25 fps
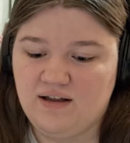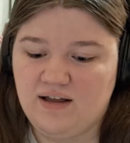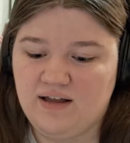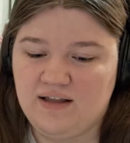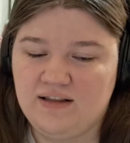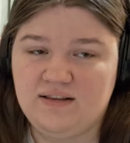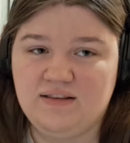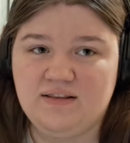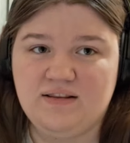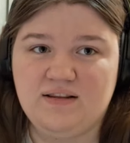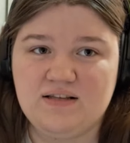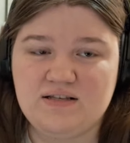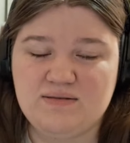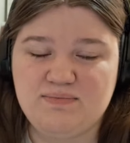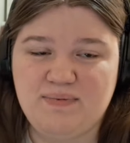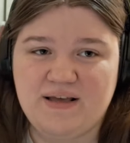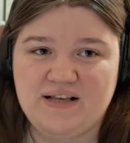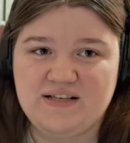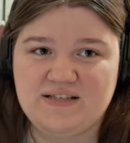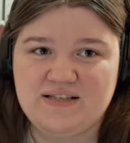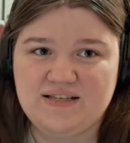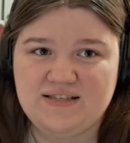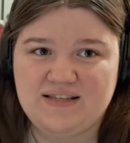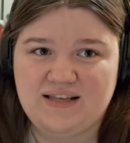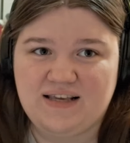And the
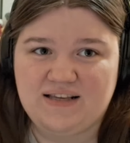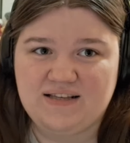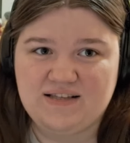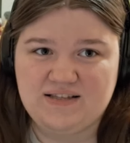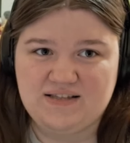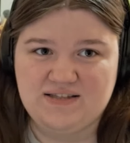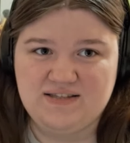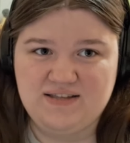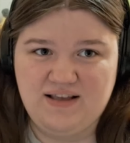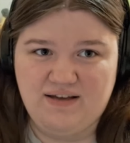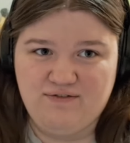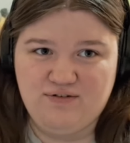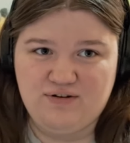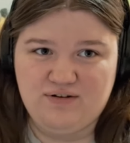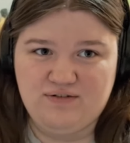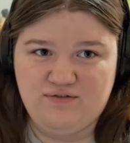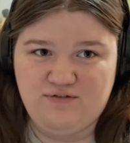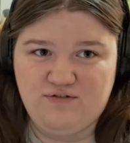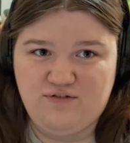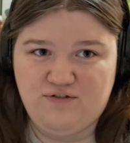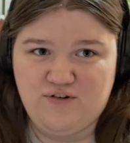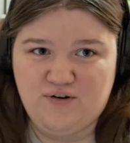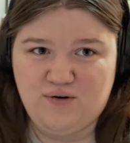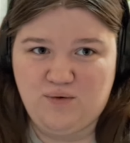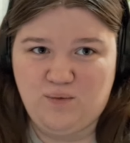space is like 7
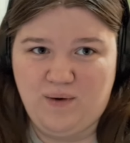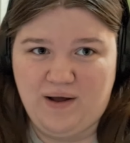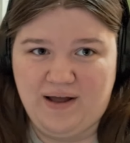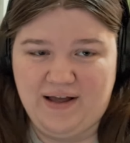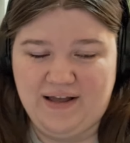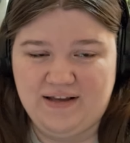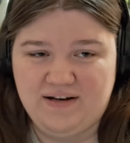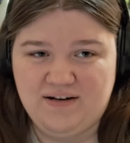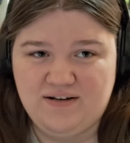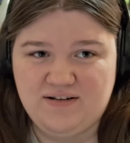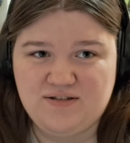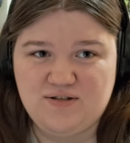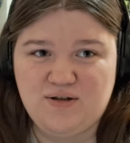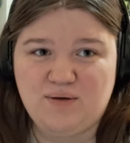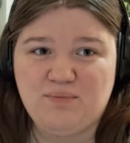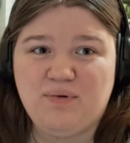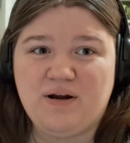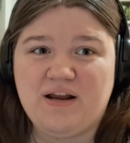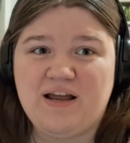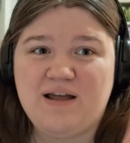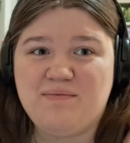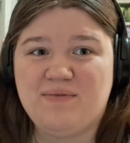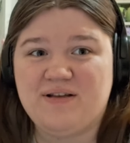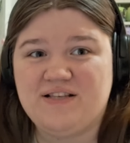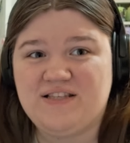foot wide, so I'm
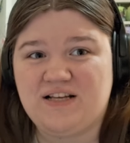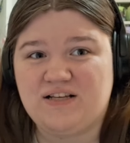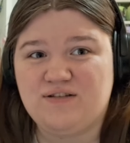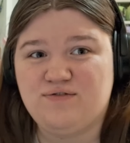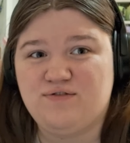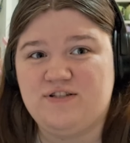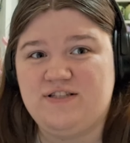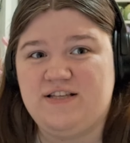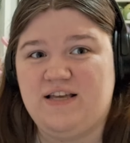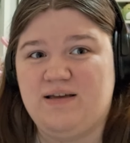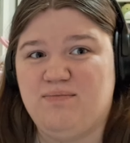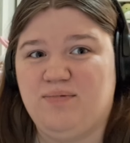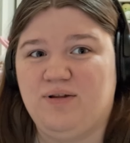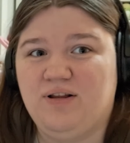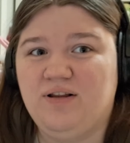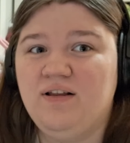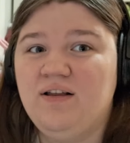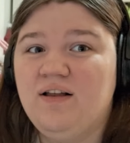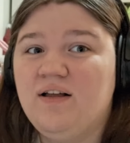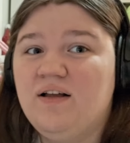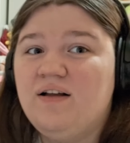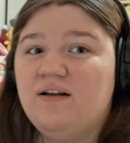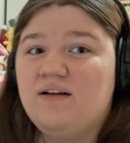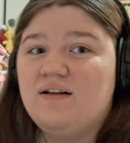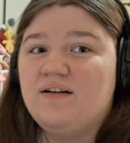bringing my 6-foot table.
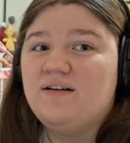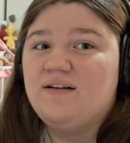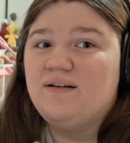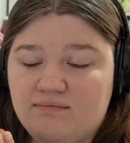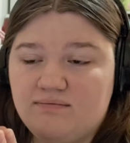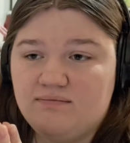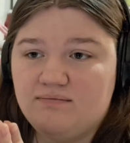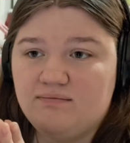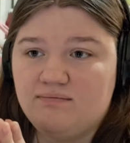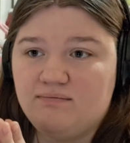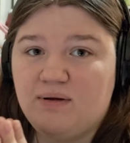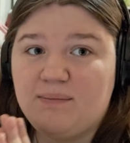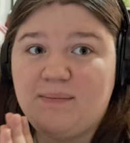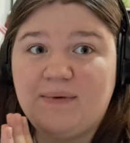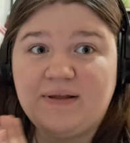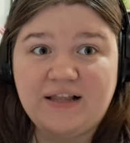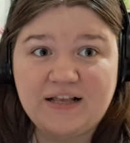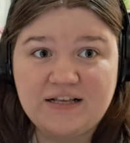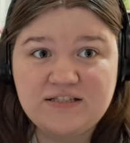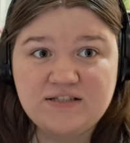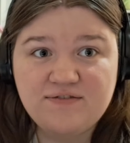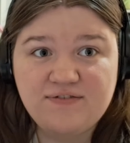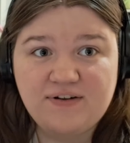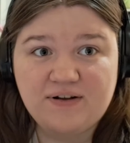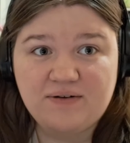But my
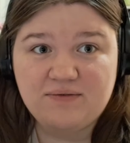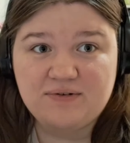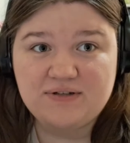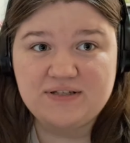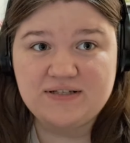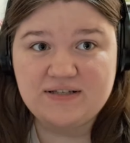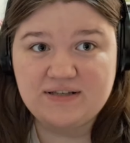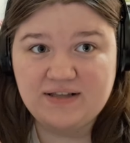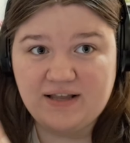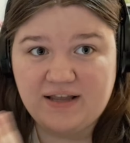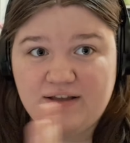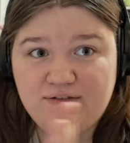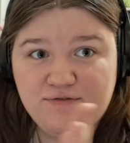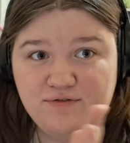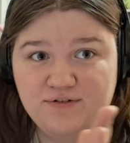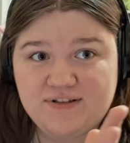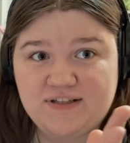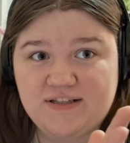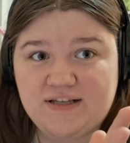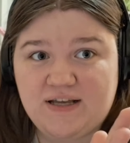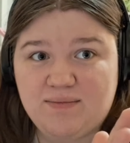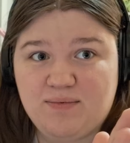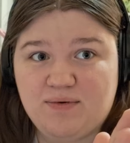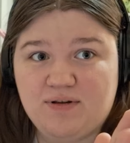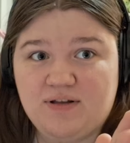last event was an 8-foot
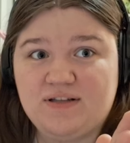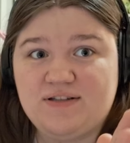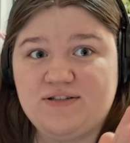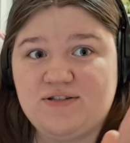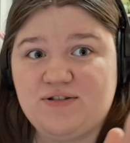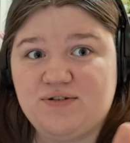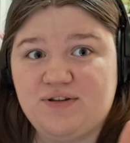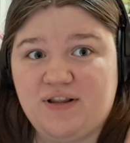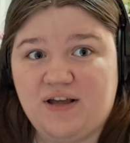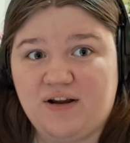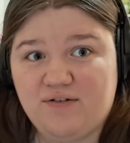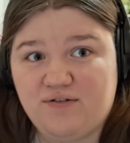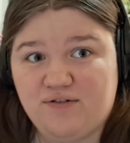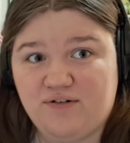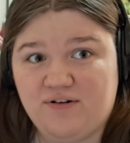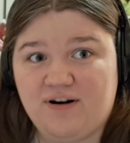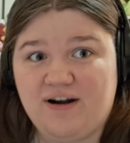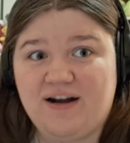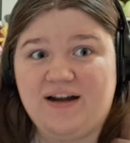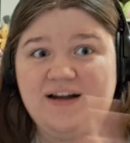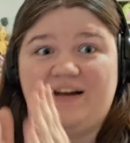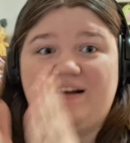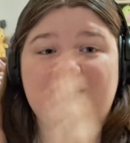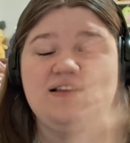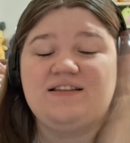table, and so therefore
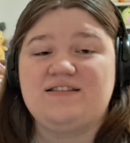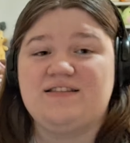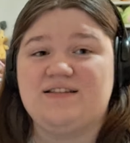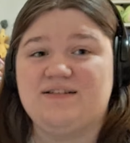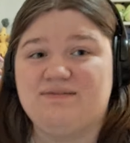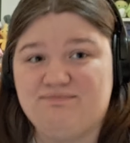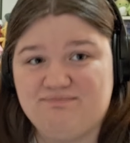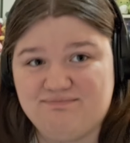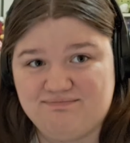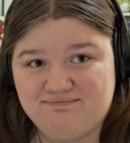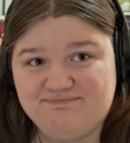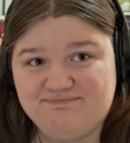I need to